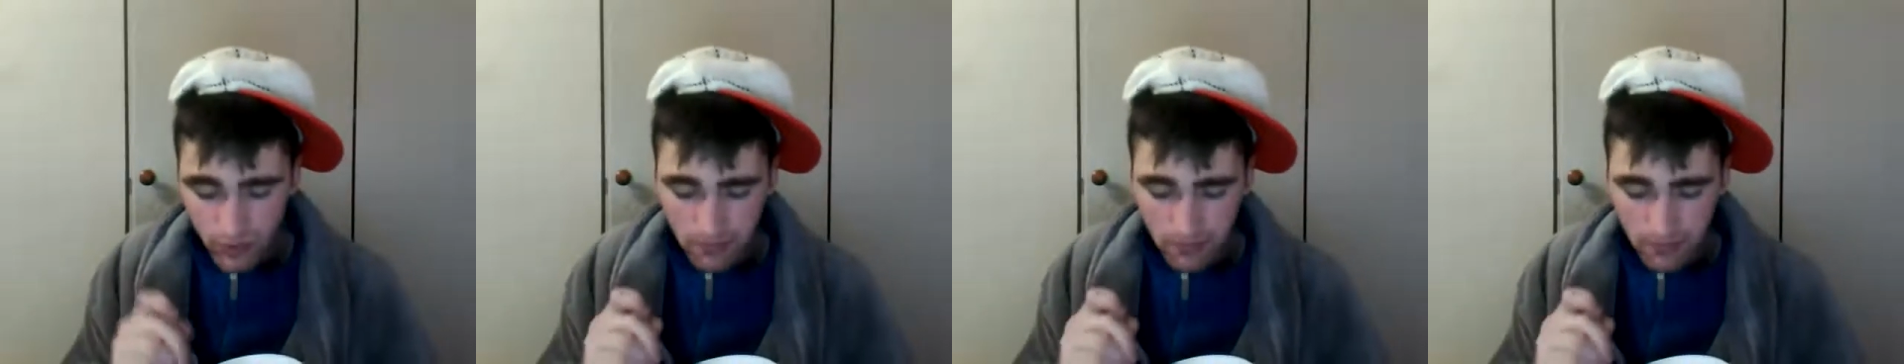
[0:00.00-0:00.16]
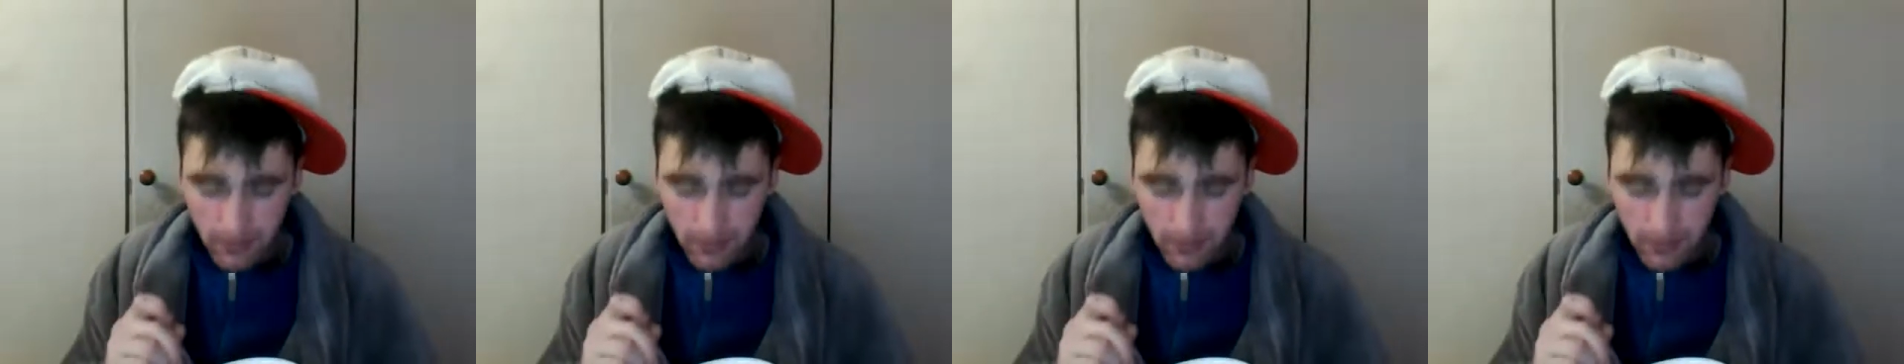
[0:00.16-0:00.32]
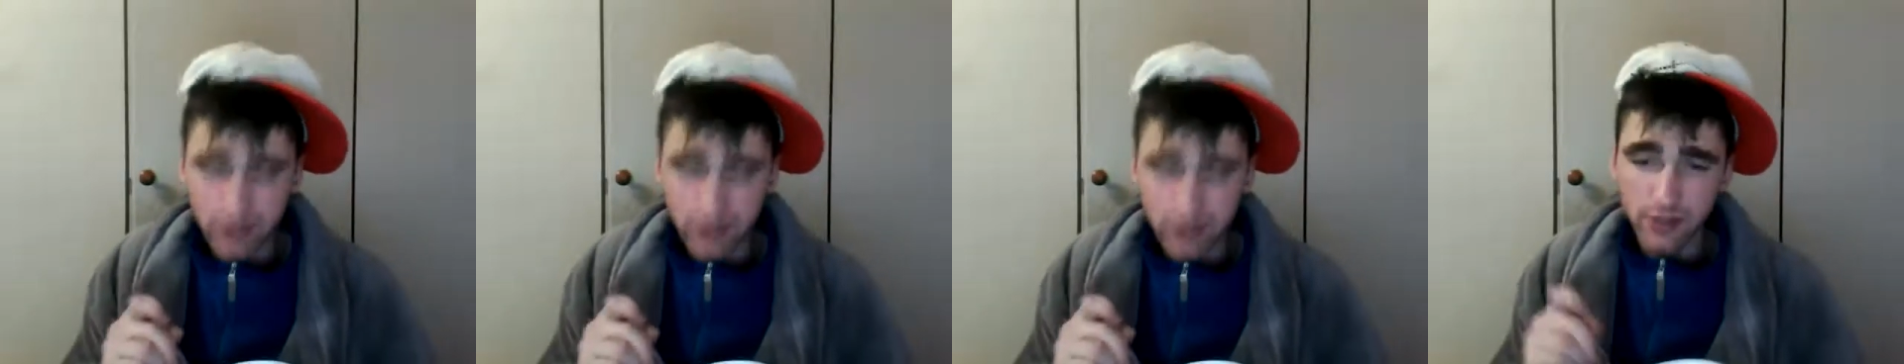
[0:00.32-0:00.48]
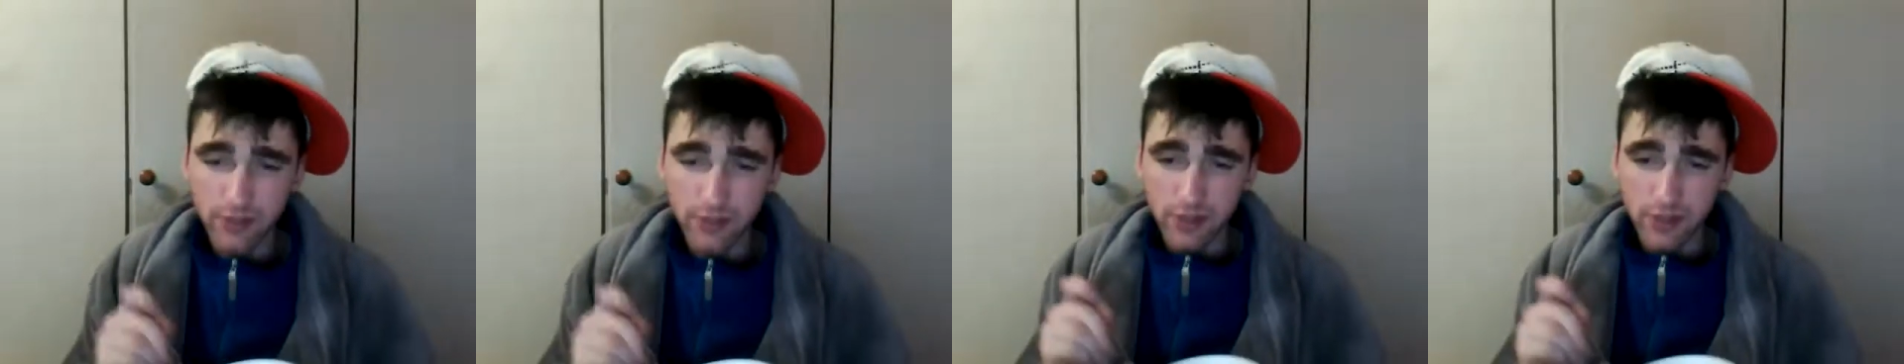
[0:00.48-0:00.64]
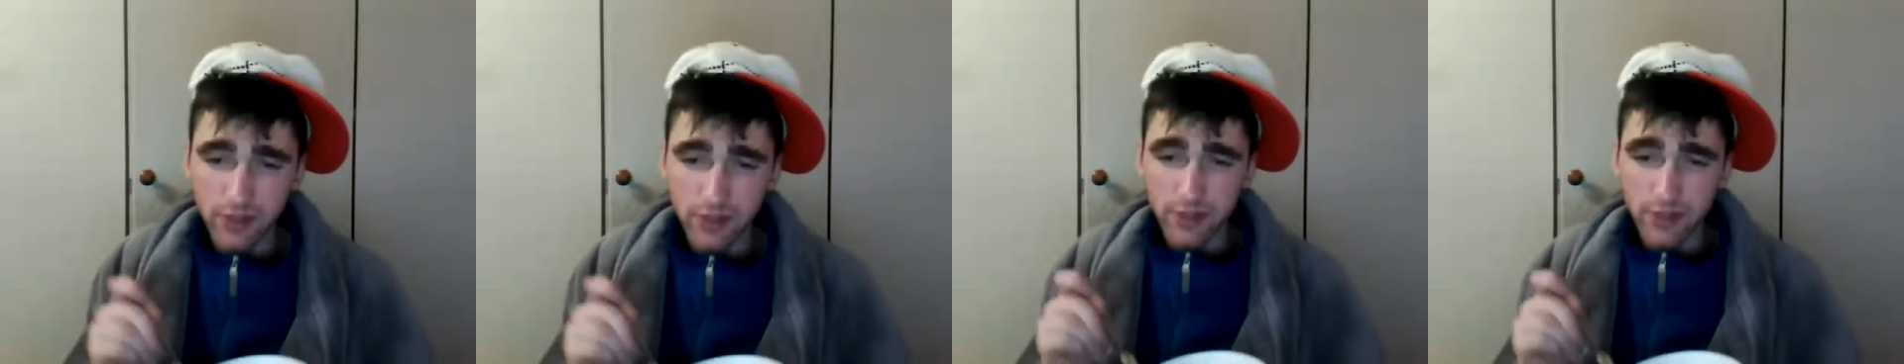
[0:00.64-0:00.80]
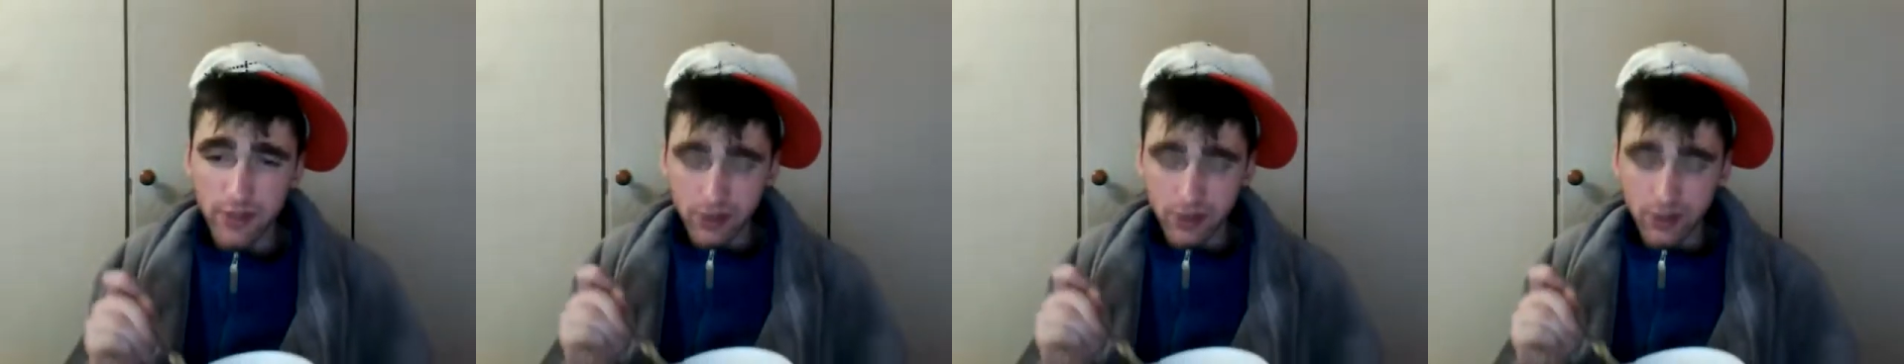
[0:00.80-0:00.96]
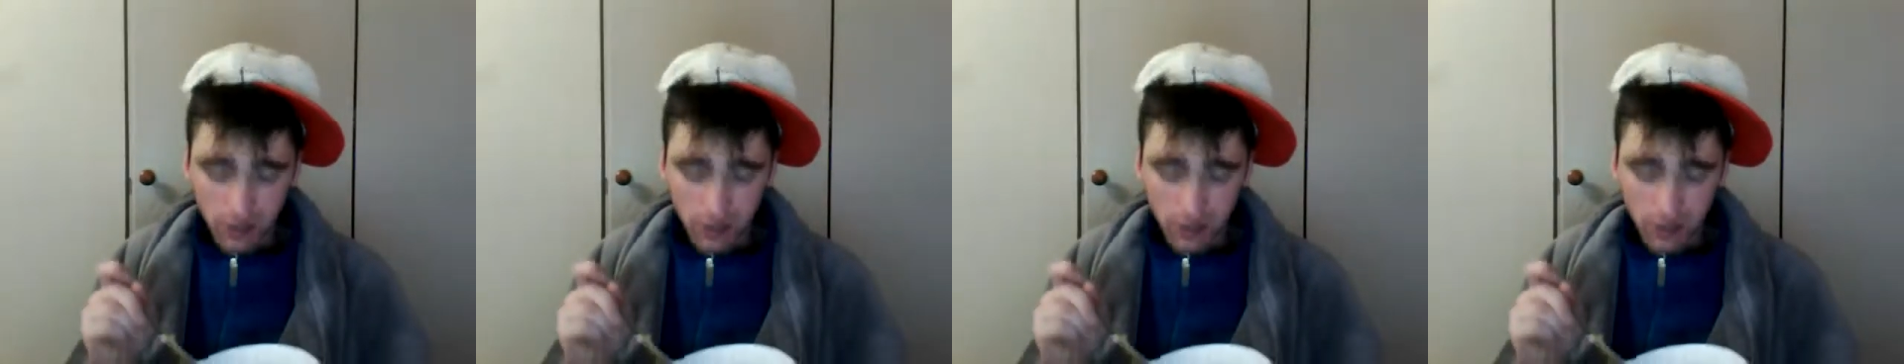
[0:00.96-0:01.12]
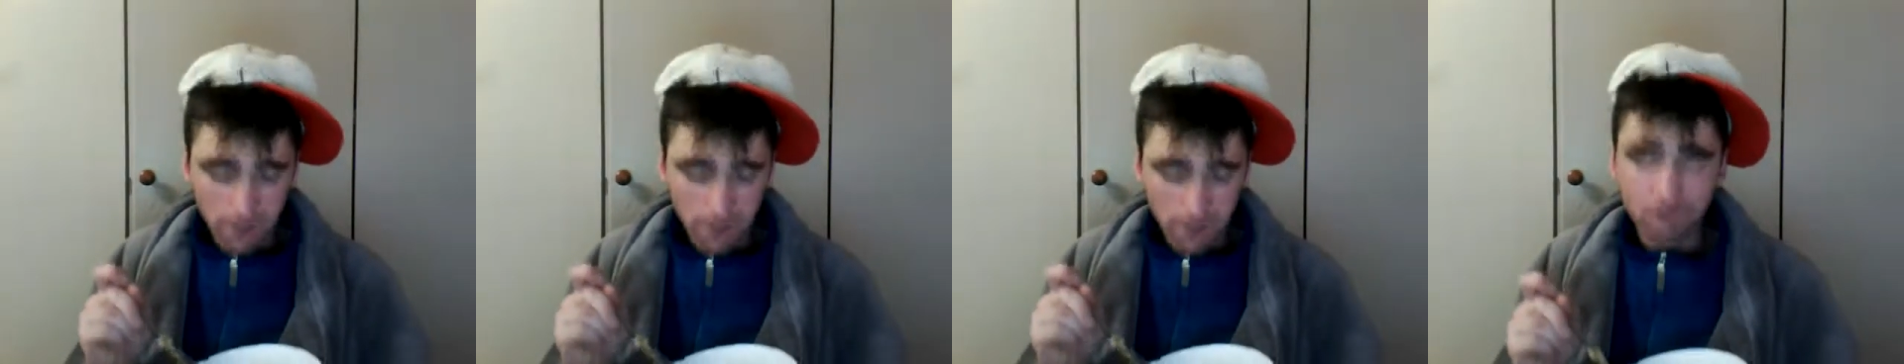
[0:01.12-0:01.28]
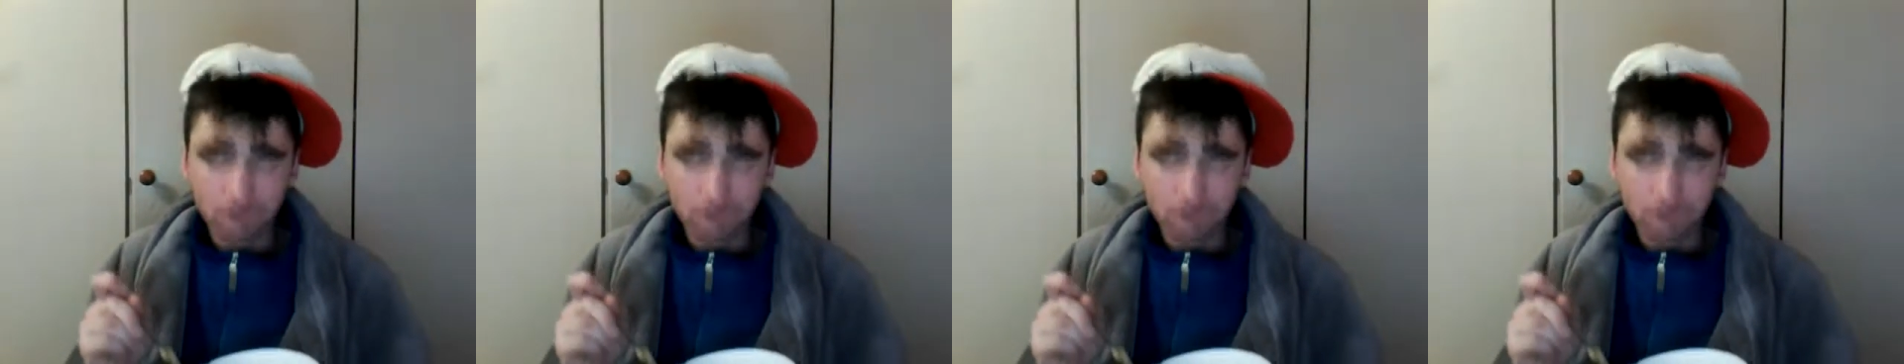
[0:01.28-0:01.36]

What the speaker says: Much better texture